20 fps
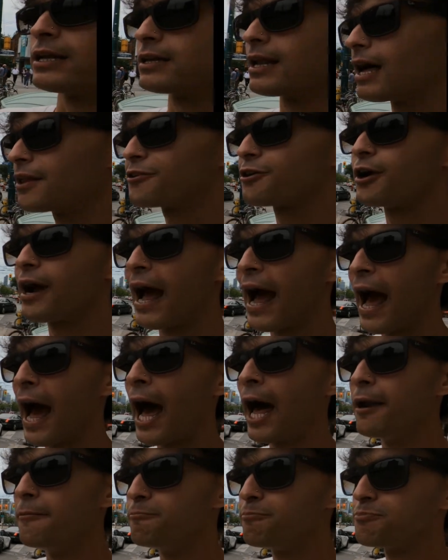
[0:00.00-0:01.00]
leather
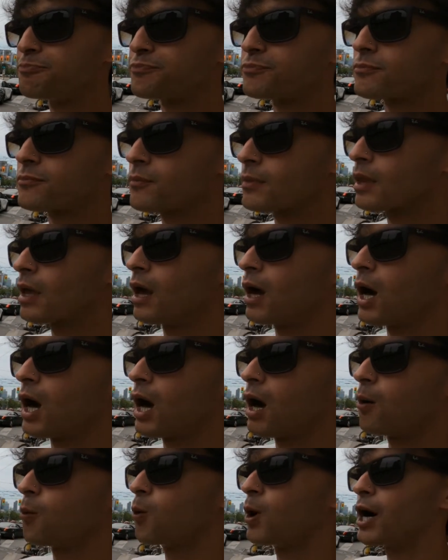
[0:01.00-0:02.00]
hat,
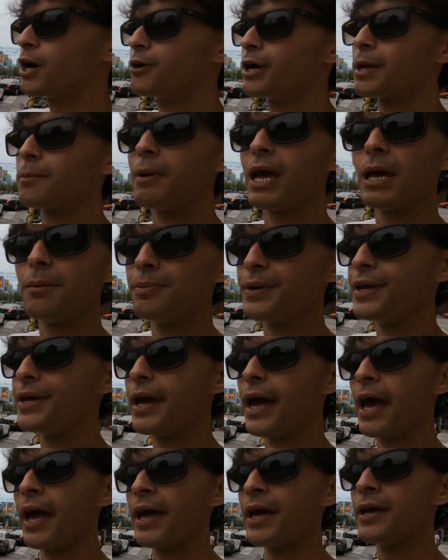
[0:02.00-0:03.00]
wearing
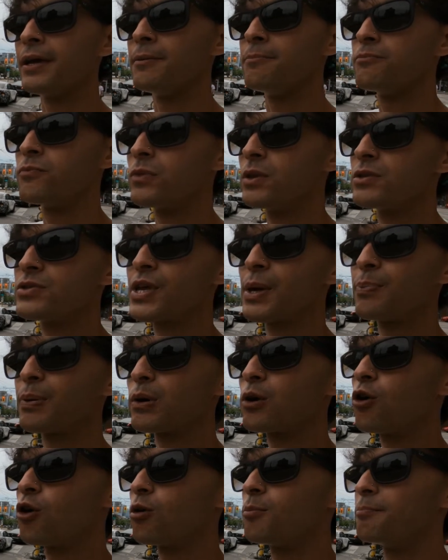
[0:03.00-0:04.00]
maybe a
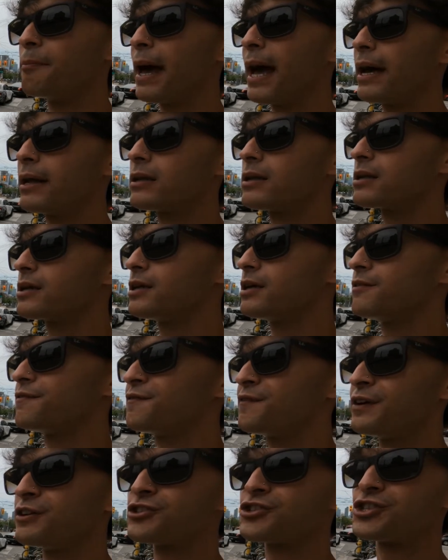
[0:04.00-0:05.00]
typical manly
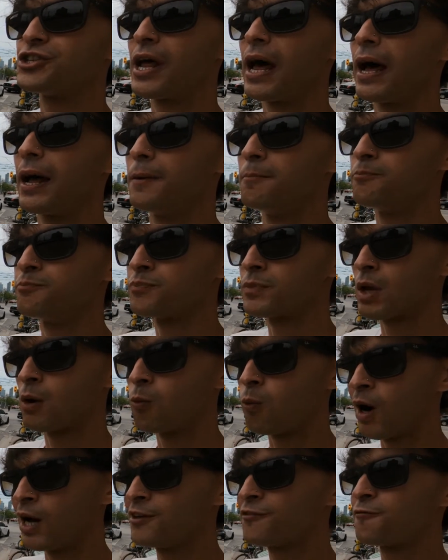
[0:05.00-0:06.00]
fishnet
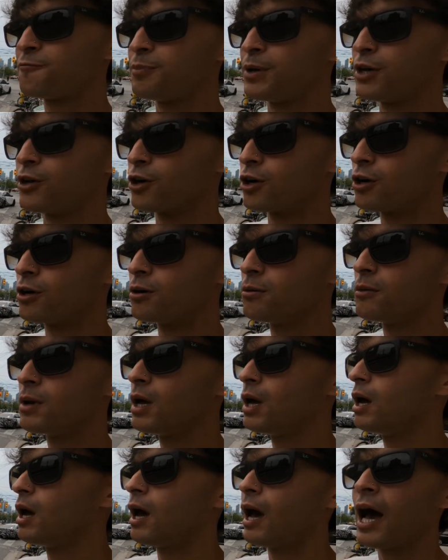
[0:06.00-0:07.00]
wife beater,
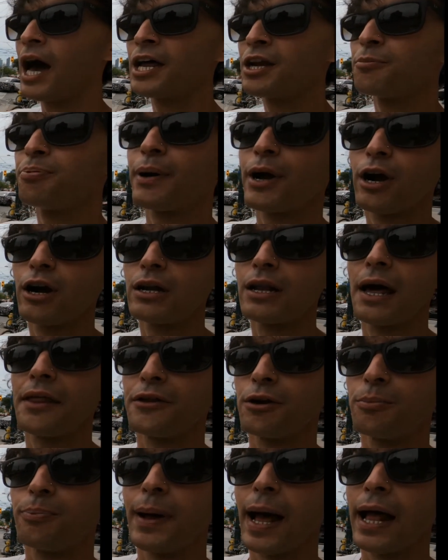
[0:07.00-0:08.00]
and a pair of
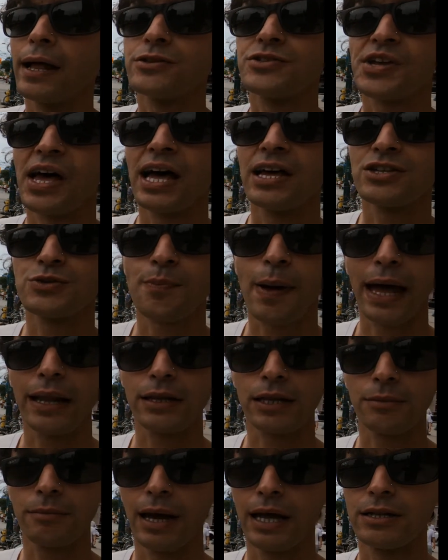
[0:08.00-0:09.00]
leather pants as
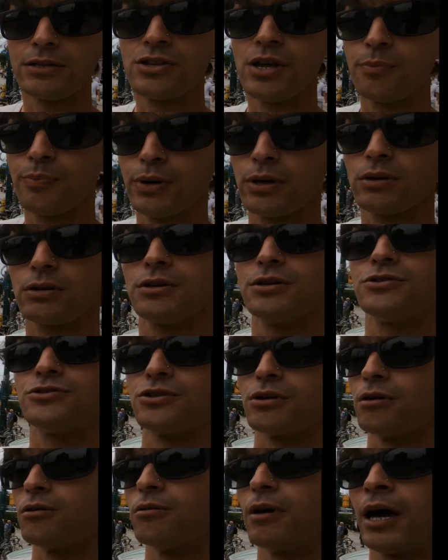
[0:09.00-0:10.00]
manly men typically
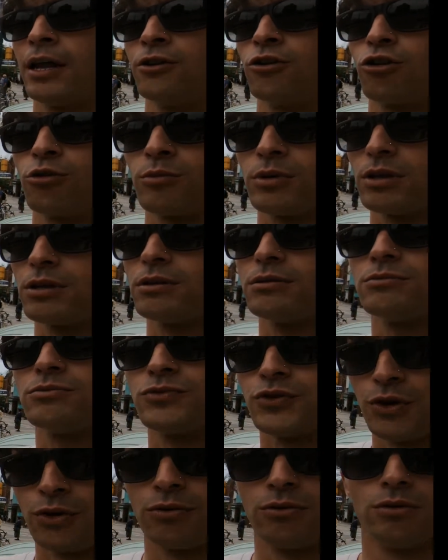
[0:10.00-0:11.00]
do and normally
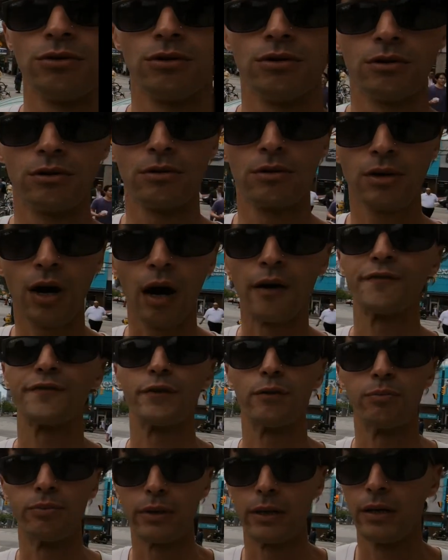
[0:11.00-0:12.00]
do
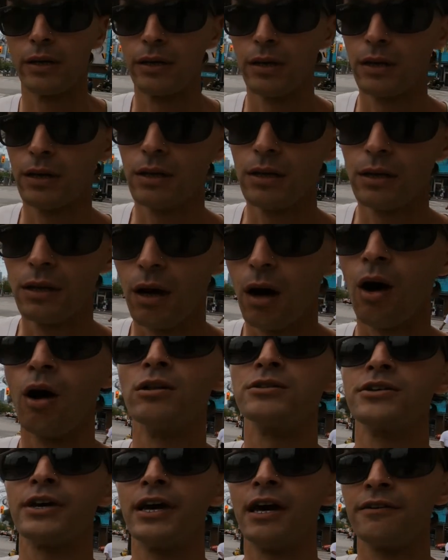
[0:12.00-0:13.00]
comfortably
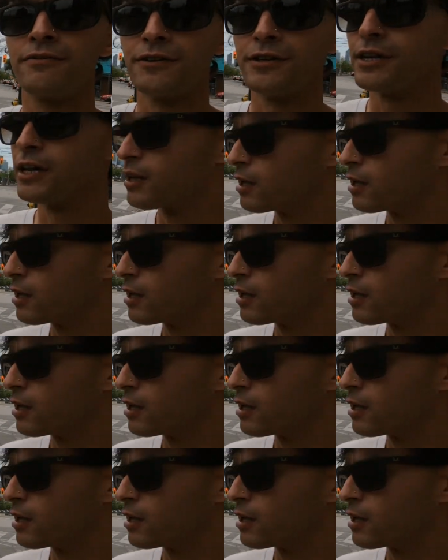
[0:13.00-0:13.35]
all day every day,